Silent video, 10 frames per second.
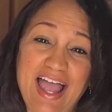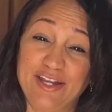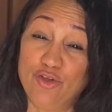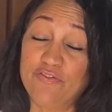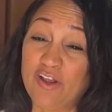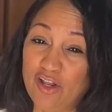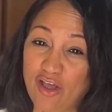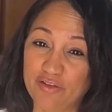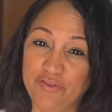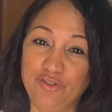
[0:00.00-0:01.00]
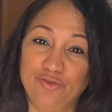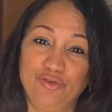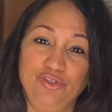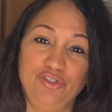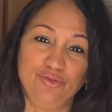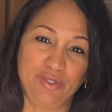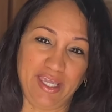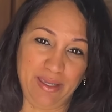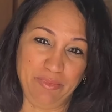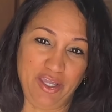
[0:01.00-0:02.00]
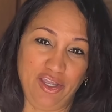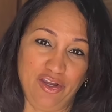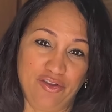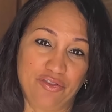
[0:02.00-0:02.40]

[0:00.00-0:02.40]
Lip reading: know for a lot of you came here